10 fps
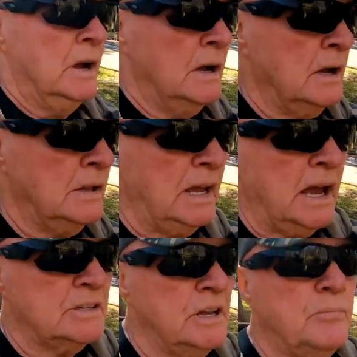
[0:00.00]
Uh, they
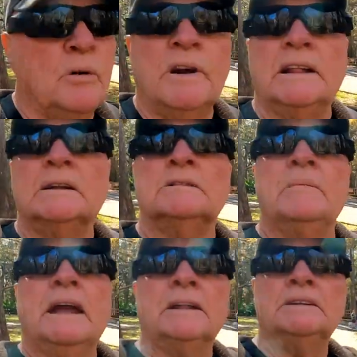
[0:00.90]
actually pointed out the
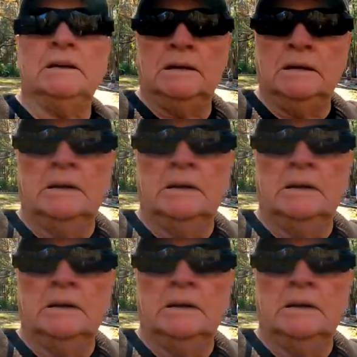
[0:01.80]
manatee